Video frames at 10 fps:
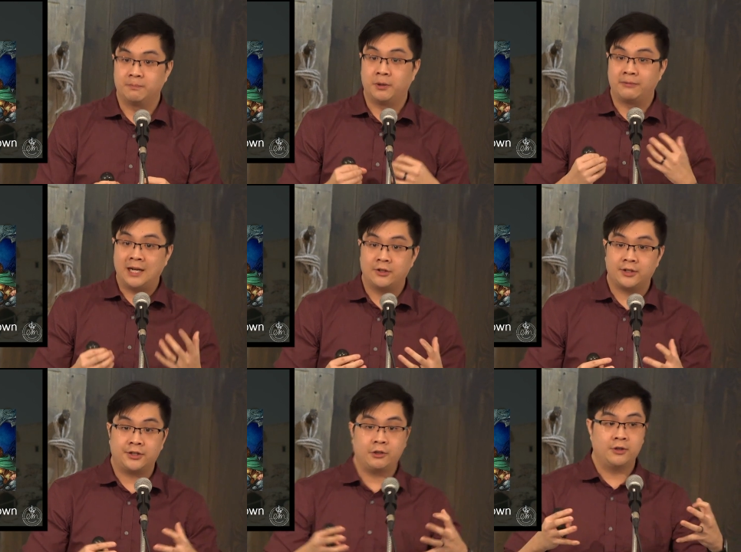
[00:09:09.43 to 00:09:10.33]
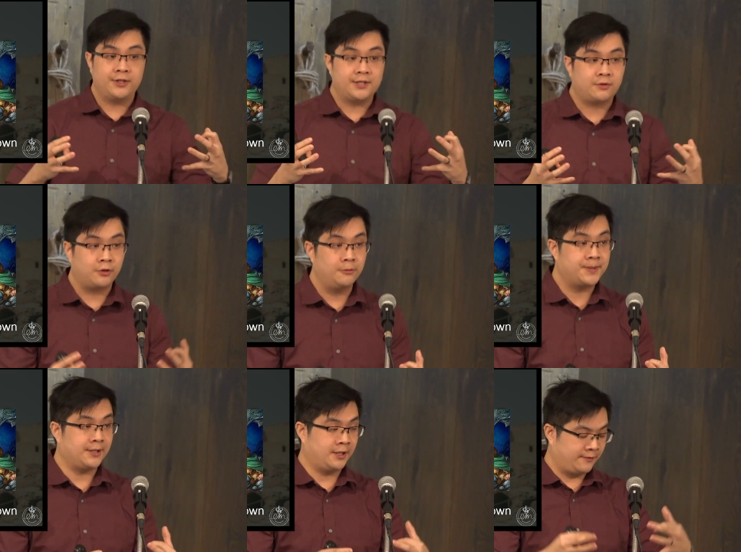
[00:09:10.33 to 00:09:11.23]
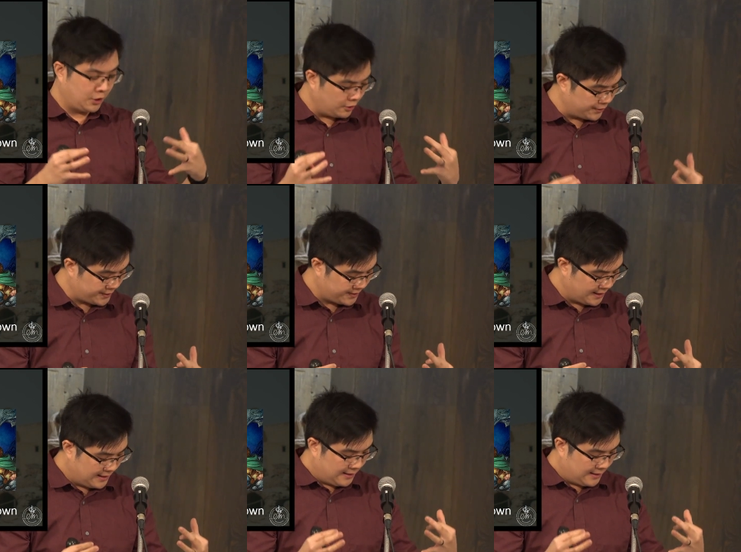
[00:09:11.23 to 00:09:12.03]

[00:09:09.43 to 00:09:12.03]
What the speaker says: but rather that there were these groups of cults